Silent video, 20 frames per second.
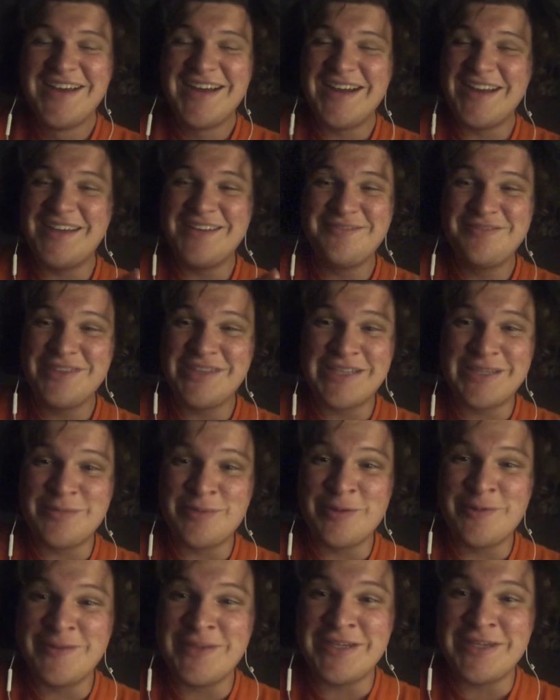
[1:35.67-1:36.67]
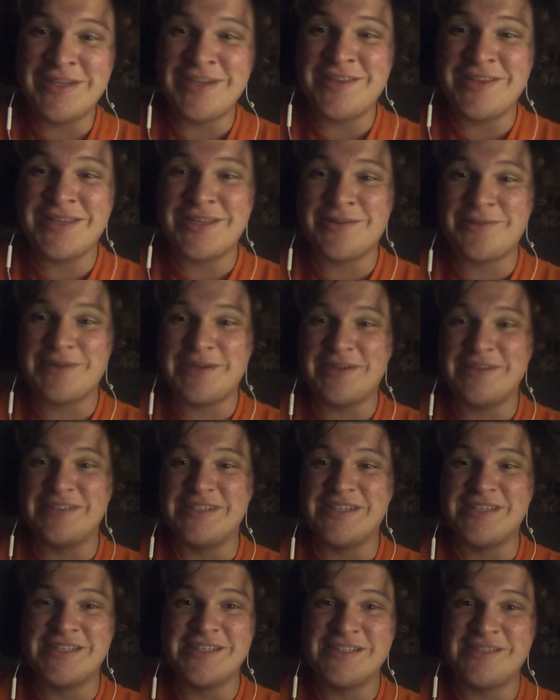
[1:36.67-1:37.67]
I didn't feel like moving anything around.
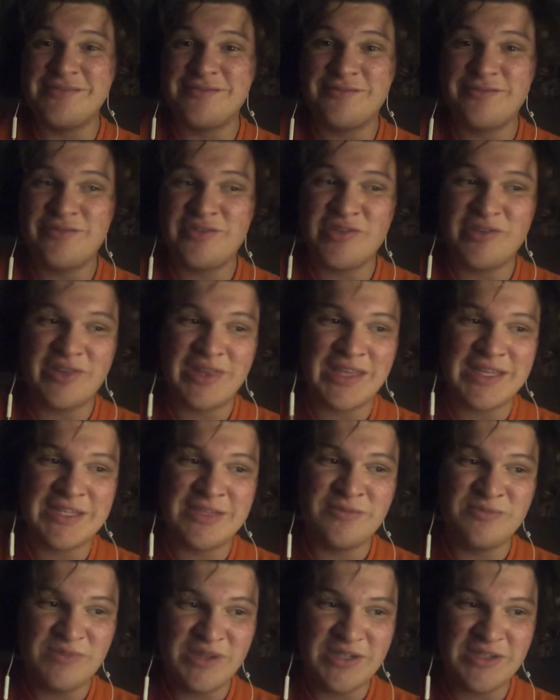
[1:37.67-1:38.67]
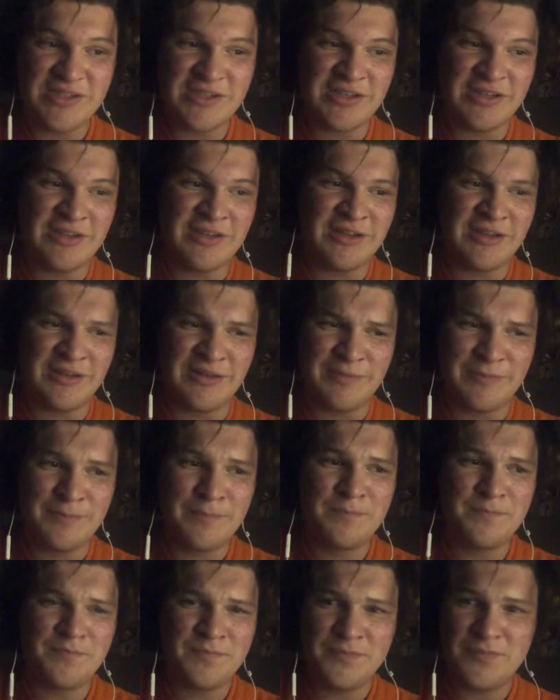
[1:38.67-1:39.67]
It just felt like too much, and
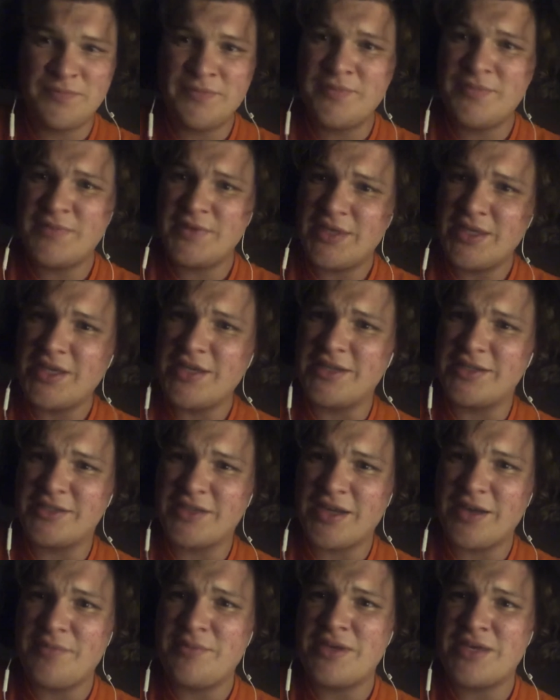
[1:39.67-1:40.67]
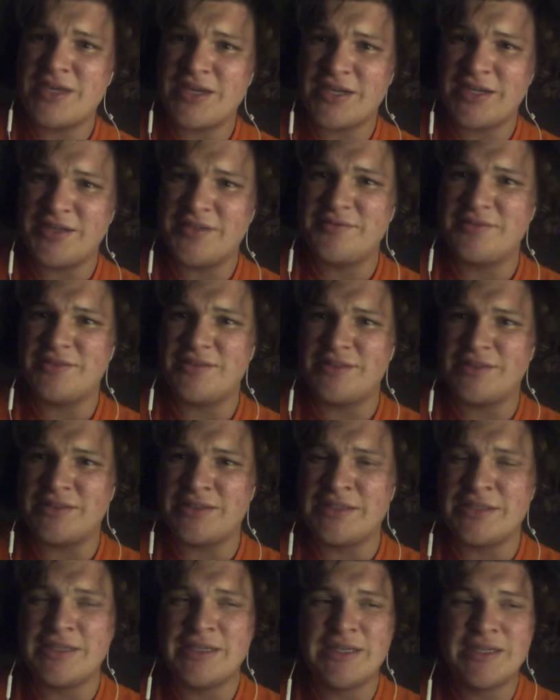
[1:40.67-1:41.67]
it got me kind of in a
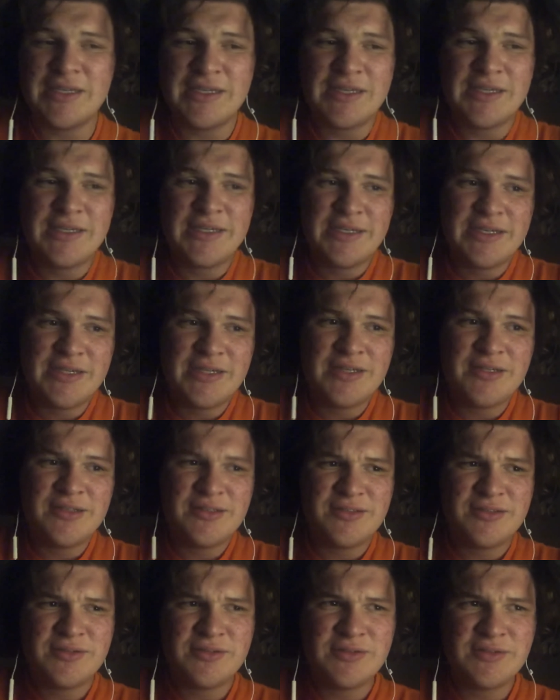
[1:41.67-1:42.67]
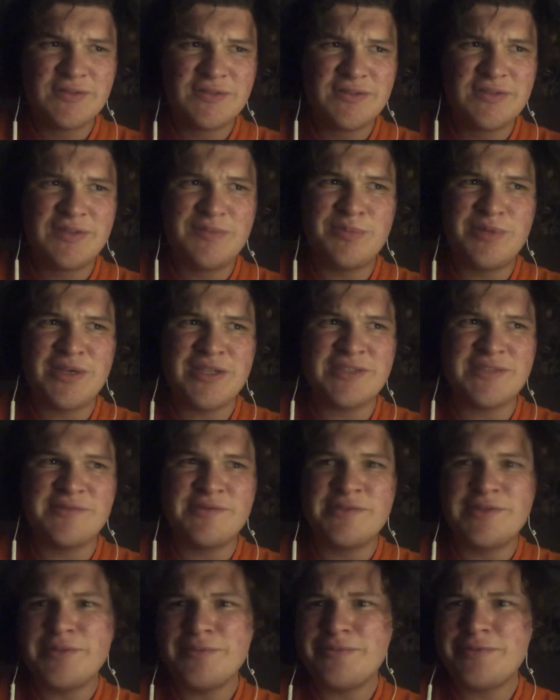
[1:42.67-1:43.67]
little
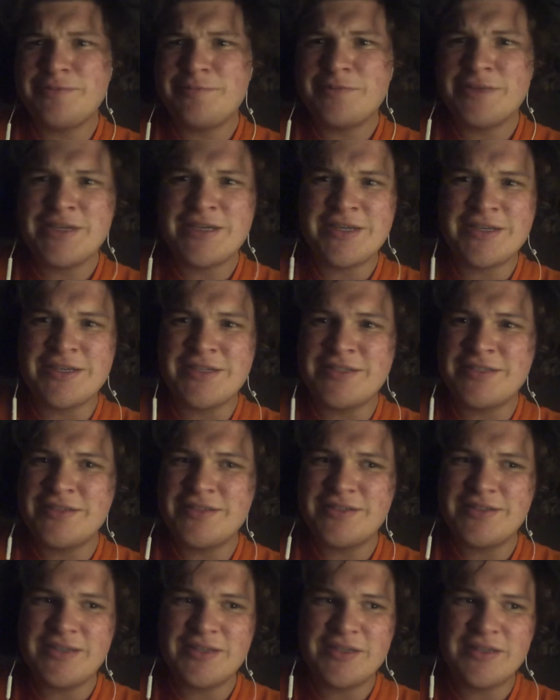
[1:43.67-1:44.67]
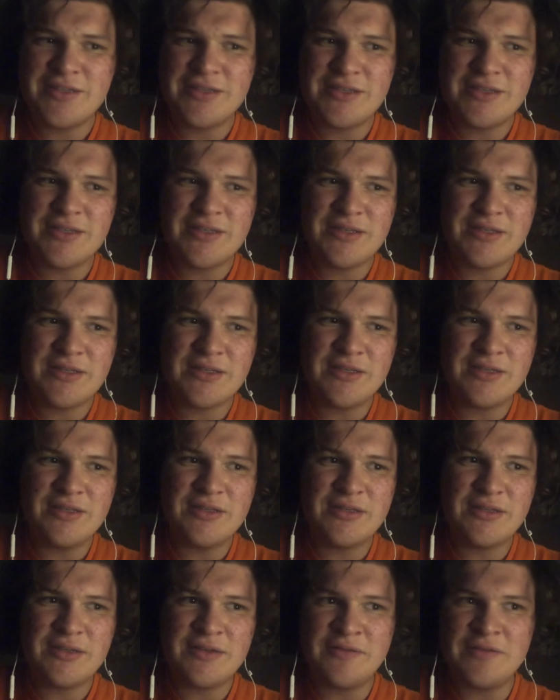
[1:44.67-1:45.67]
depressive slump, because
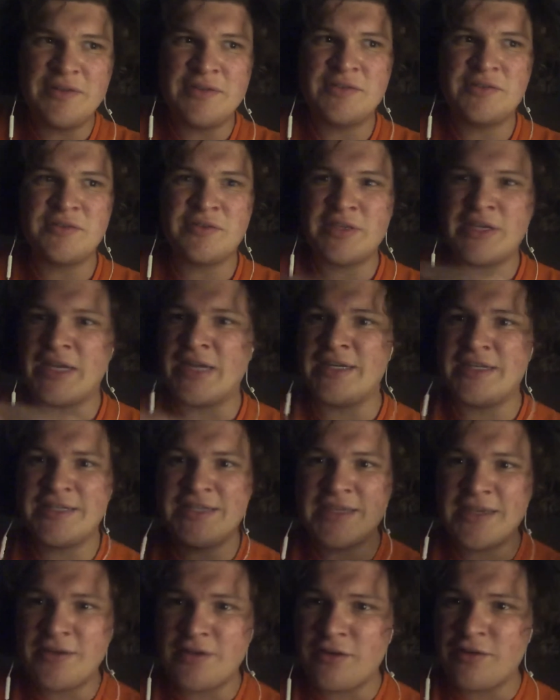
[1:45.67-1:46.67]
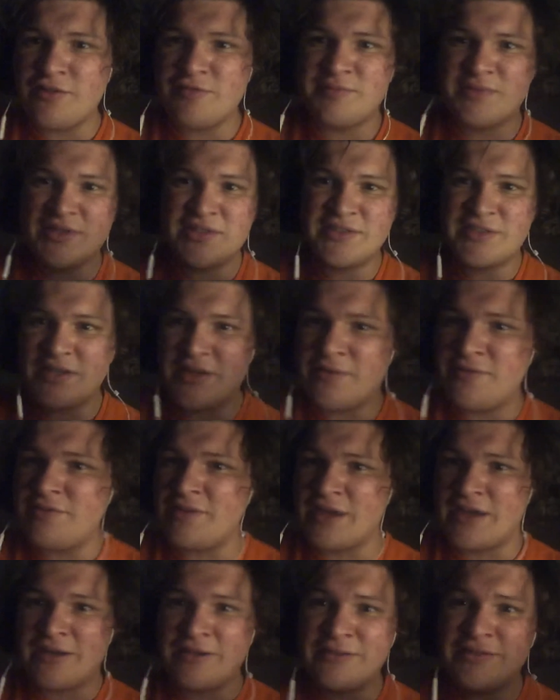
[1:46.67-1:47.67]
eventually I had to take all of my stuff
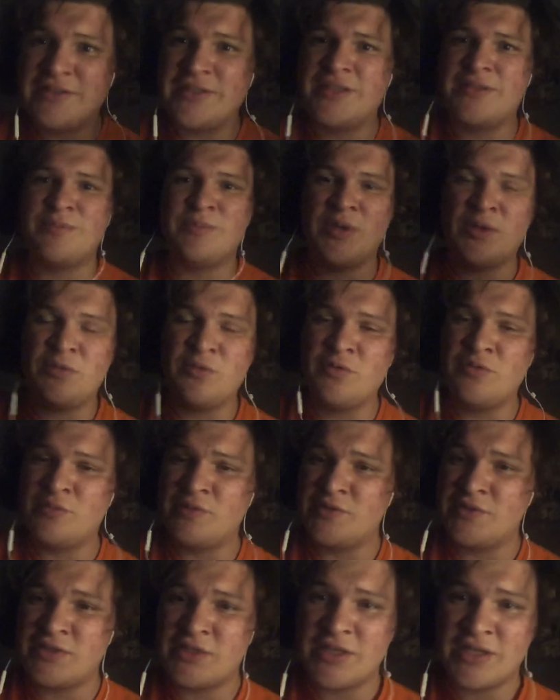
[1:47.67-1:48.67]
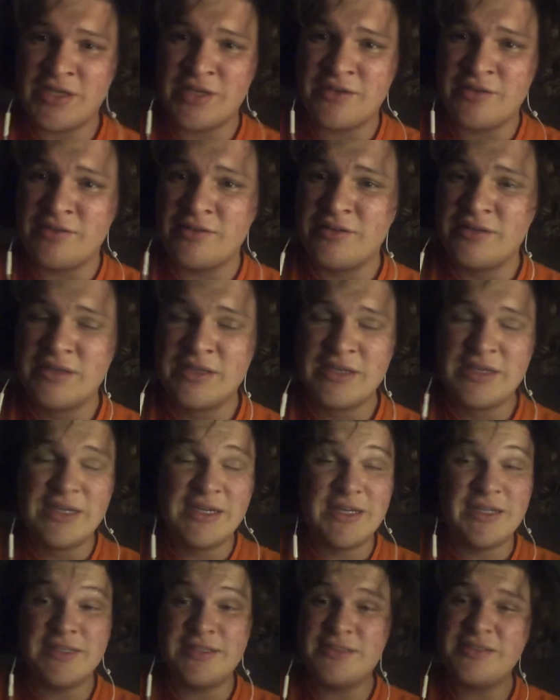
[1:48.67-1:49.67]
out, and my room was cluttered,
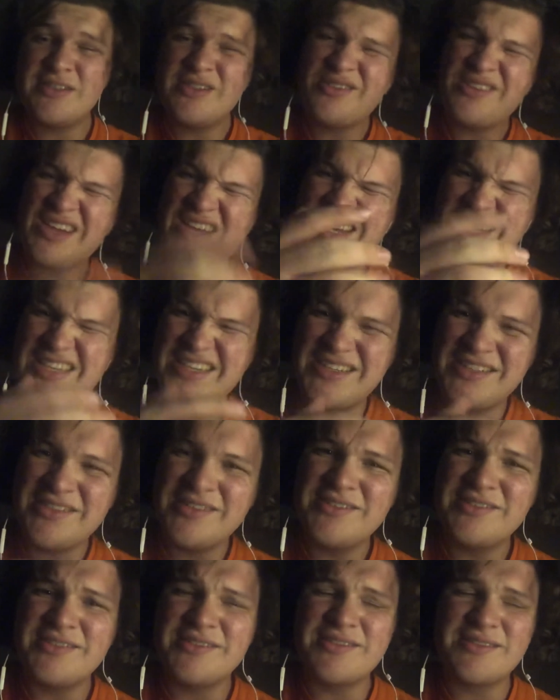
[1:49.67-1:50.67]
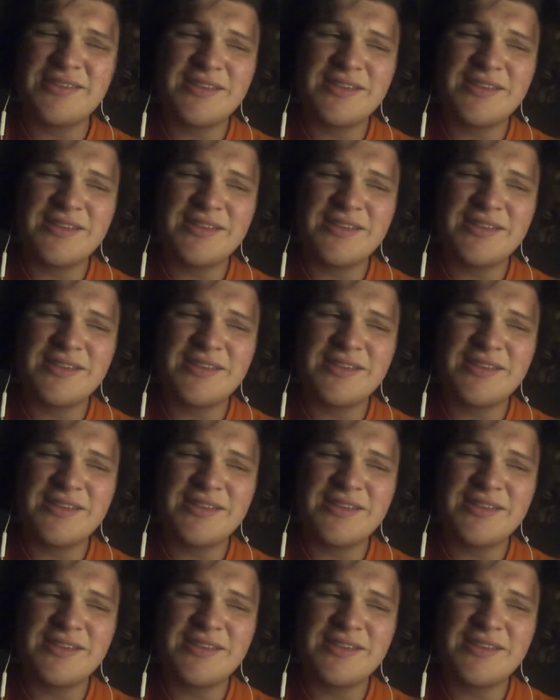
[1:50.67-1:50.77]
and it still kind of is,